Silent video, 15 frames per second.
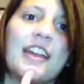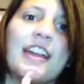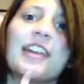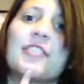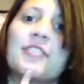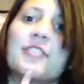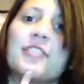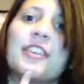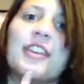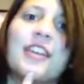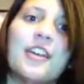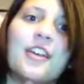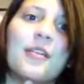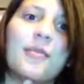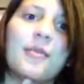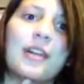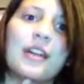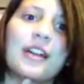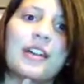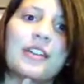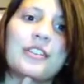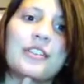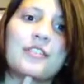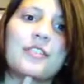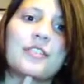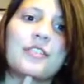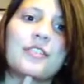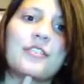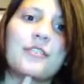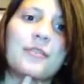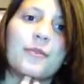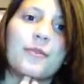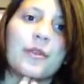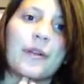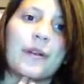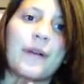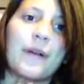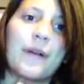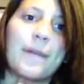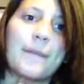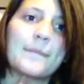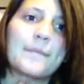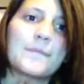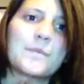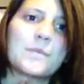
I actually, when I auditioned for,